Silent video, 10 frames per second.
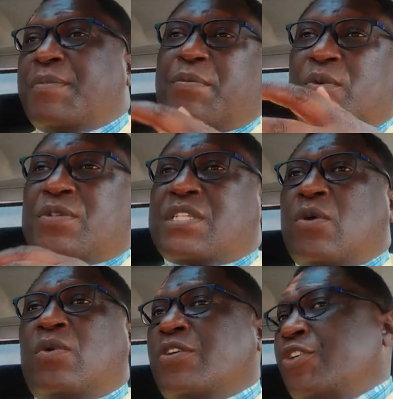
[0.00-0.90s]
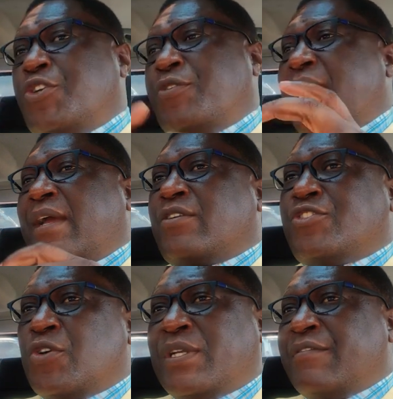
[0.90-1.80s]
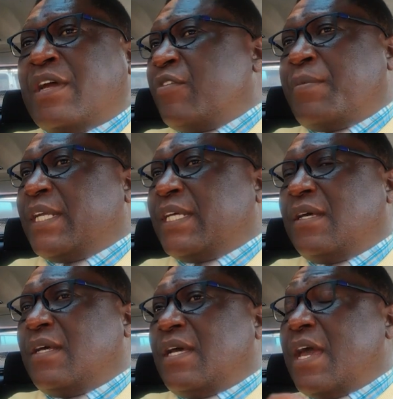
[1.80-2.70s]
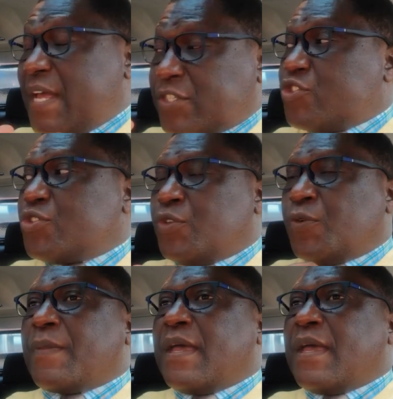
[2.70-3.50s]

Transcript: people will say, well, you know, you can't control everybody. And that's true.